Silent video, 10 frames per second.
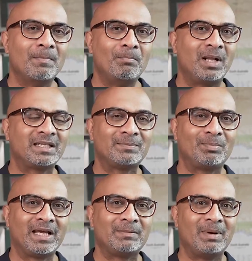
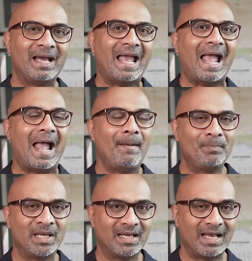multiplied by
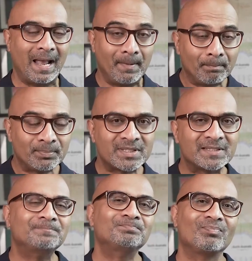
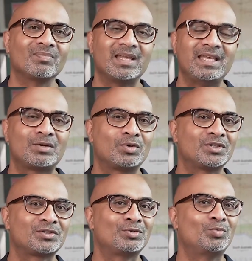amps
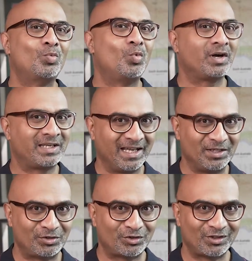equals to
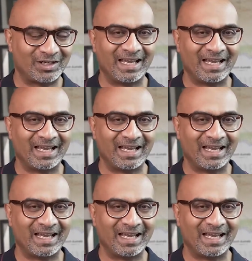wattage.